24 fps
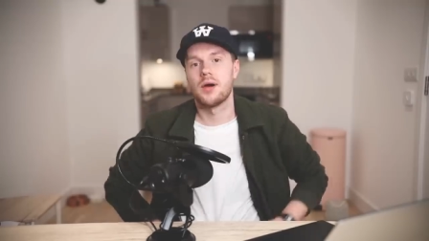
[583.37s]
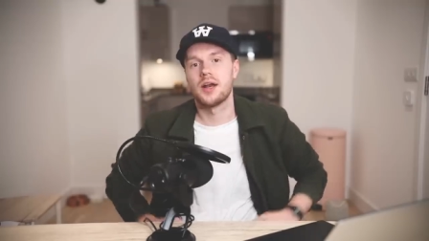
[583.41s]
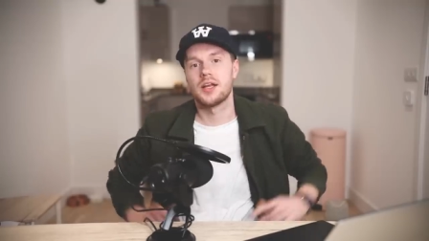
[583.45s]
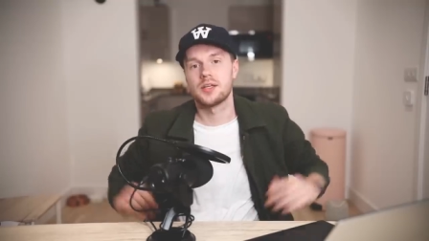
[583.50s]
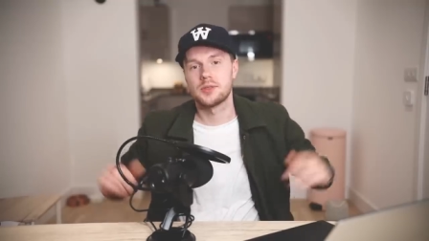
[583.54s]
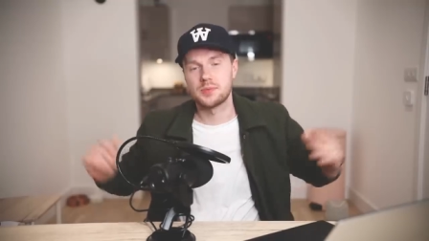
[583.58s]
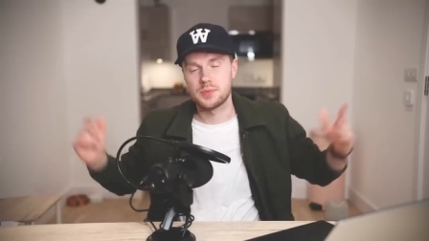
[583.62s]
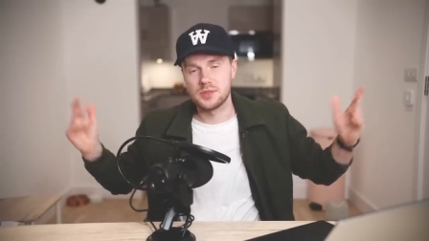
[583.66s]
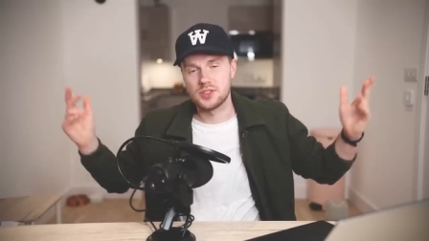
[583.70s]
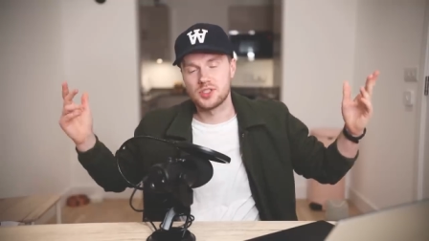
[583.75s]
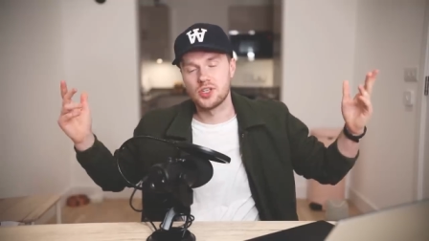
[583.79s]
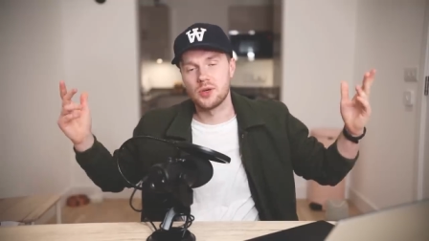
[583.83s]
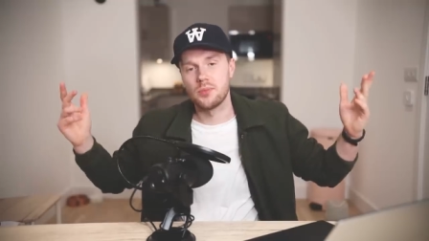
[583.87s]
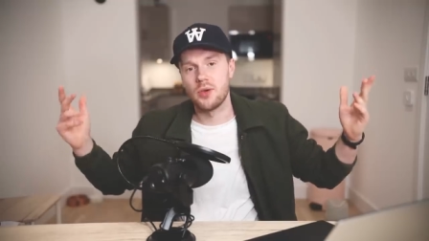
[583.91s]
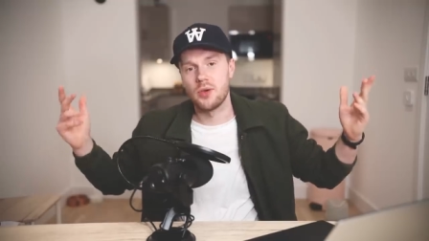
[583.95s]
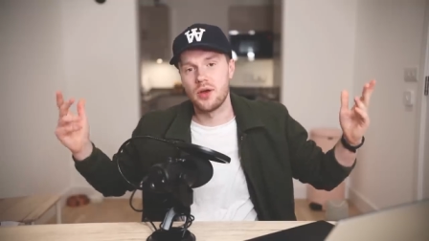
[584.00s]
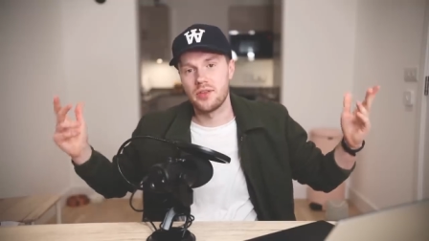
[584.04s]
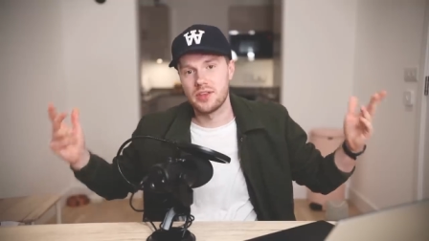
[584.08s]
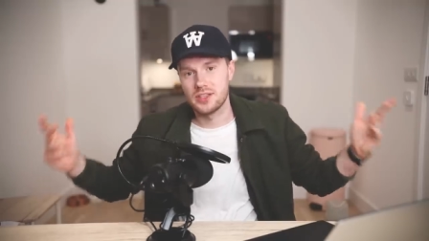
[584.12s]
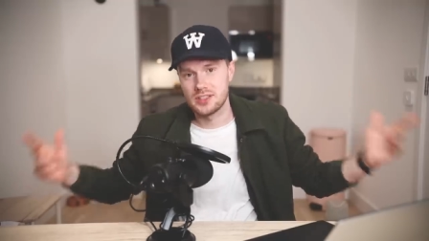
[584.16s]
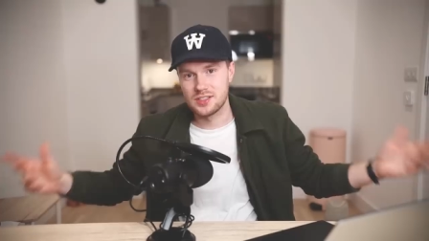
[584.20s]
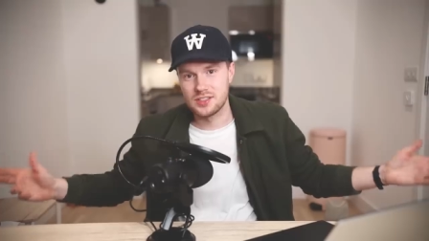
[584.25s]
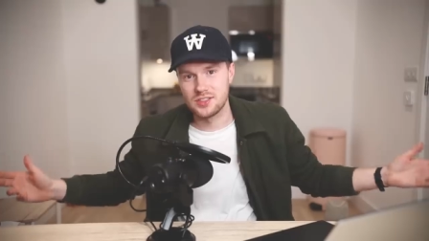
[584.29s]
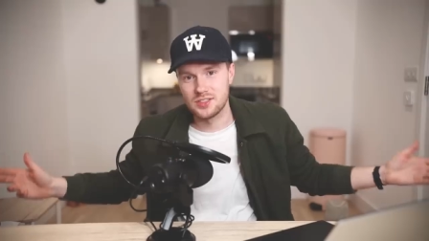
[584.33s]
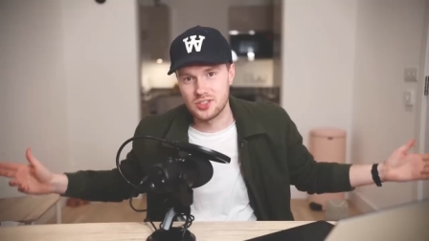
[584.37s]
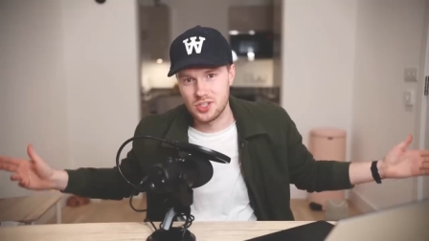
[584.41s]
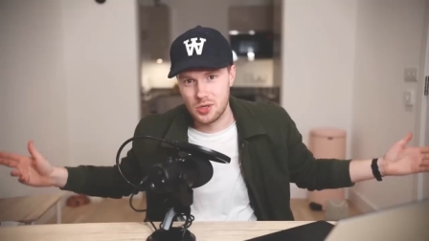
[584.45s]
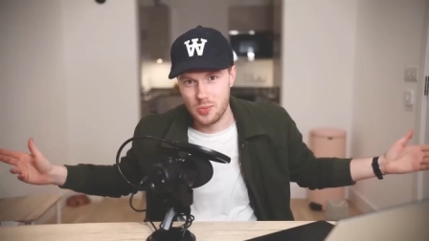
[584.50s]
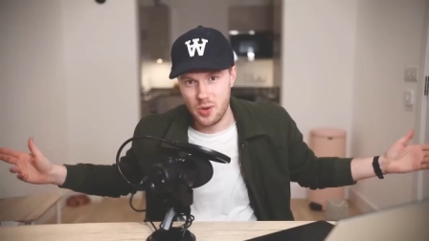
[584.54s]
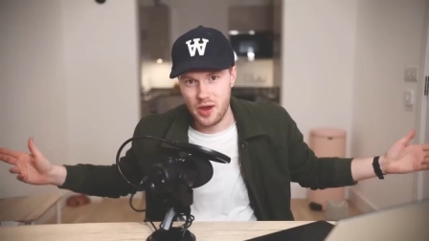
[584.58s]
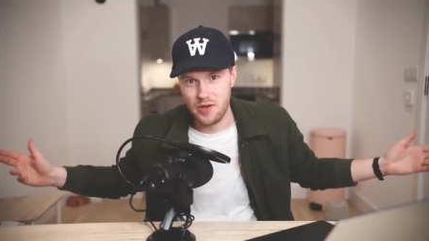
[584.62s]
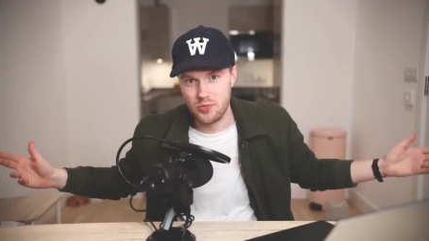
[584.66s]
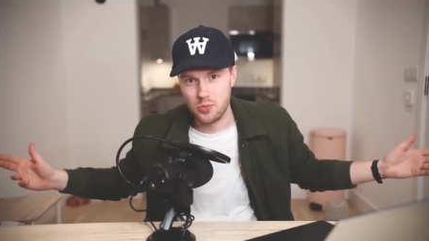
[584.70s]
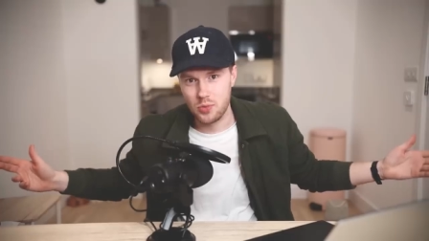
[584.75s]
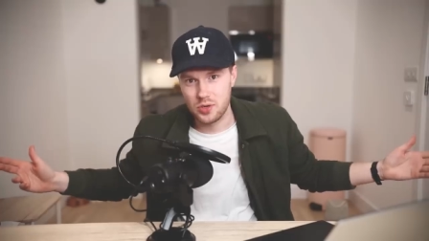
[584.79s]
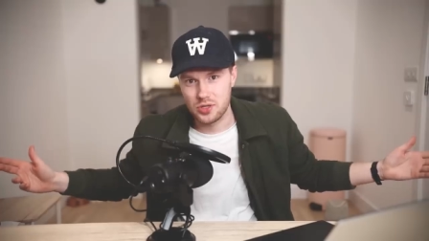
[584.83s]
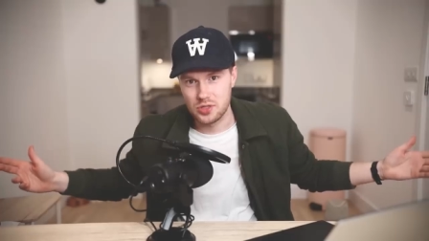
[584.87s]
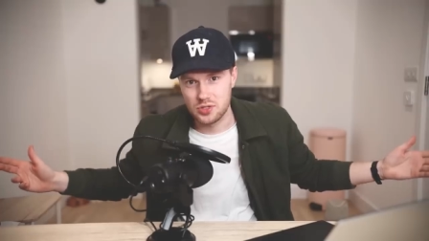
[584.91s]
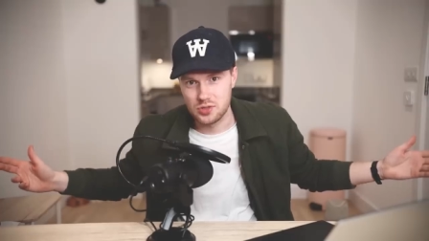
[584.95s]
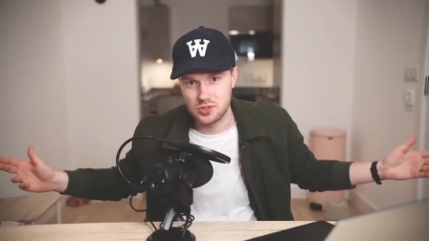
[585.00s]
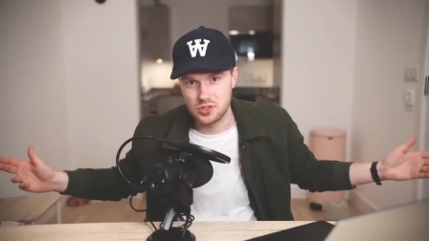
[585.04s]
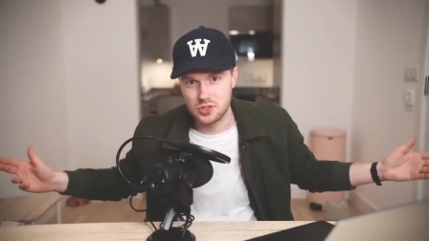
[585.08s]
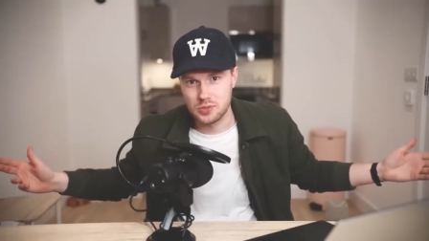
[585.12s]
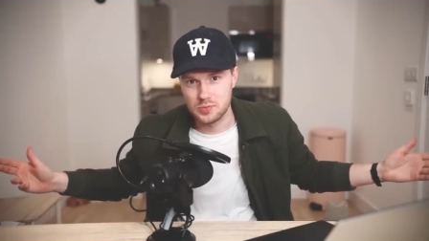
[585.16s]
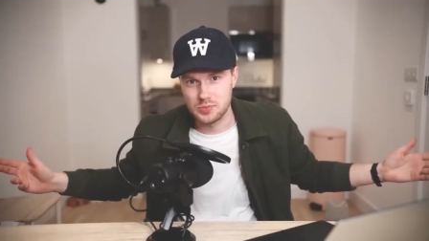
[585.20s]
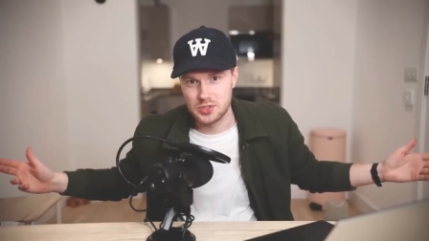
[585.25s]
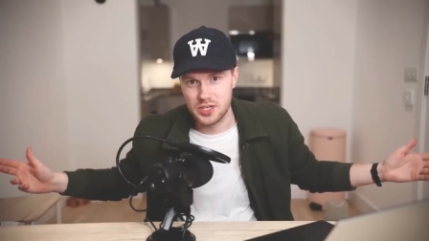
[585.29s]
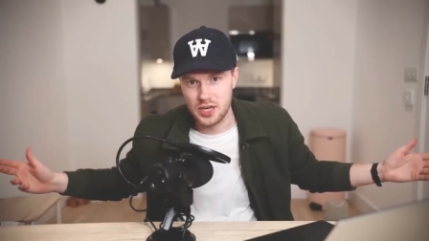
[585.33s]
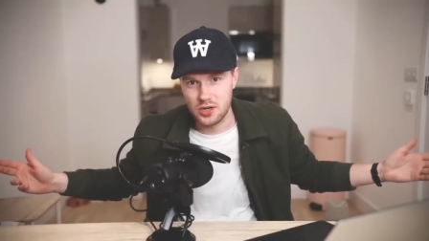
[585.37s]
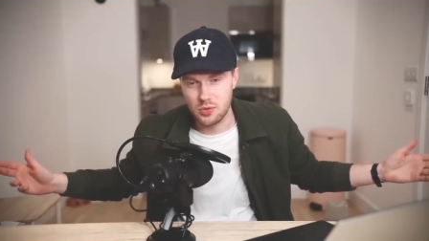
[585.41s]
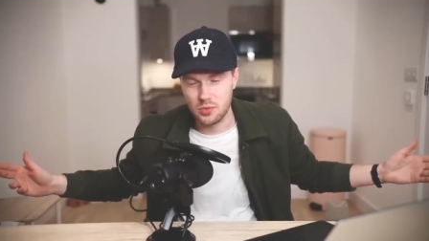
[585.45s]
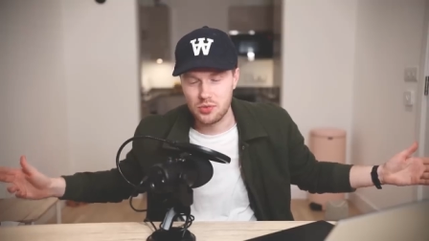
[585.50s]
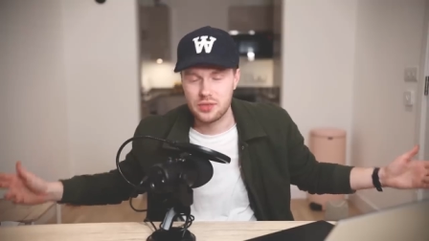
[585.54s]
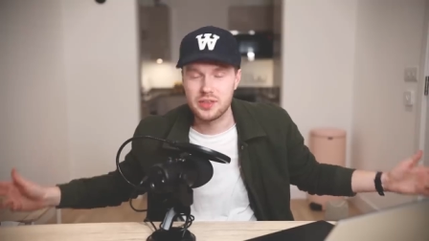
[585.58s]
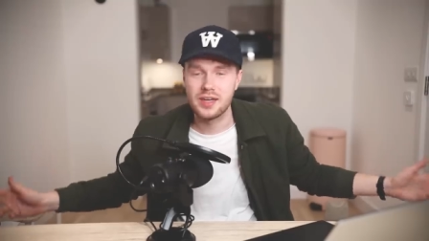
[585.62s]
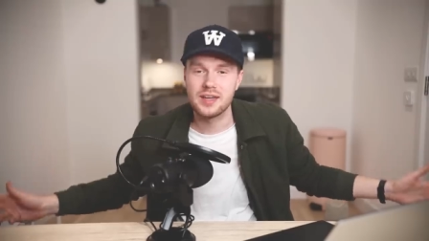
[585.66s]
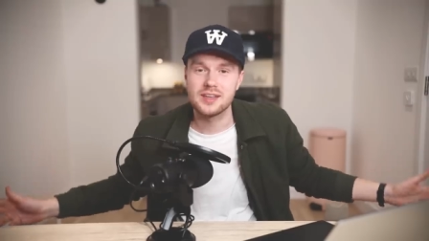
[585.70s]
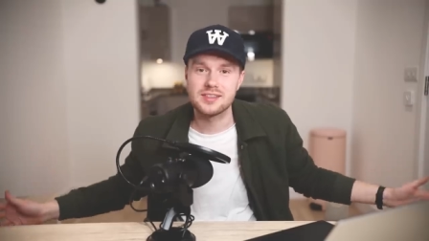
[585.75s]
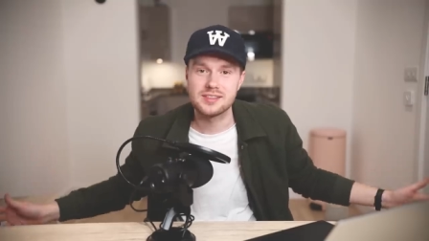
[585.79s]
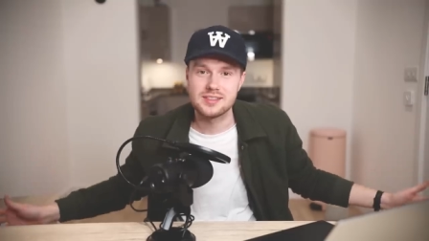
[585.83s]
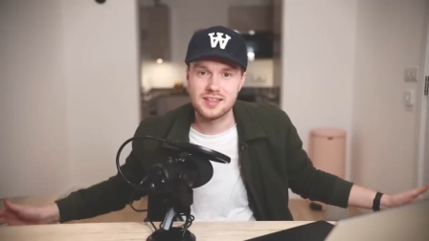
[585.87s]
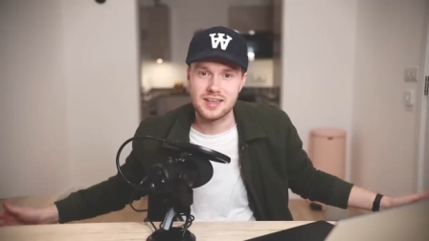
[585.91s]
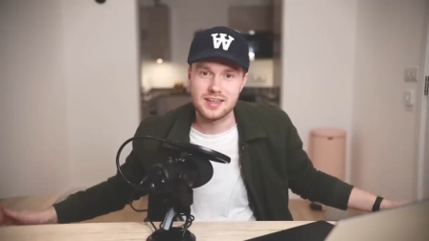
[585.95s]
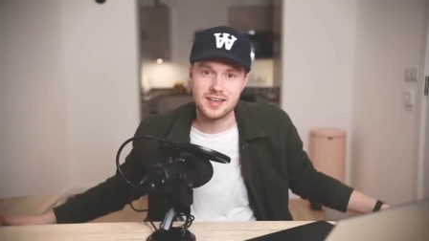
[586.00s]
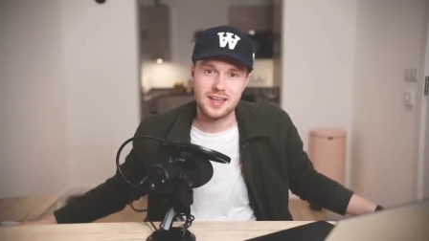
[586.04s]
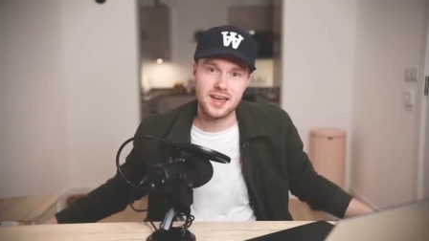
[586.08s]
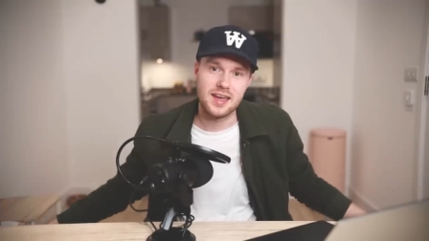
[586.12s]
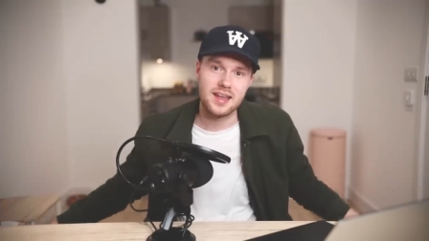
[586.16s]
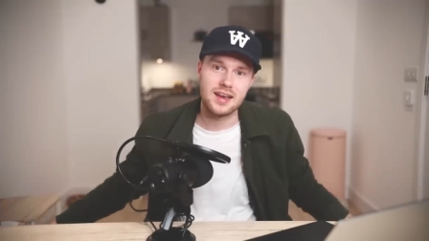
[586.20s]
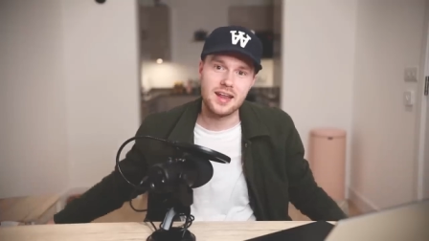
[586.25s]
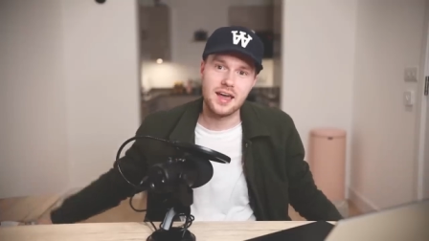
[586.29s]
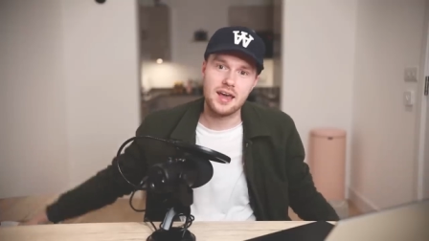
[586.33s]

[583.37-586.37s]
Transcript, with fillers: My name's been Tom. This is the Tom F1 YouTube channel. Thanks again.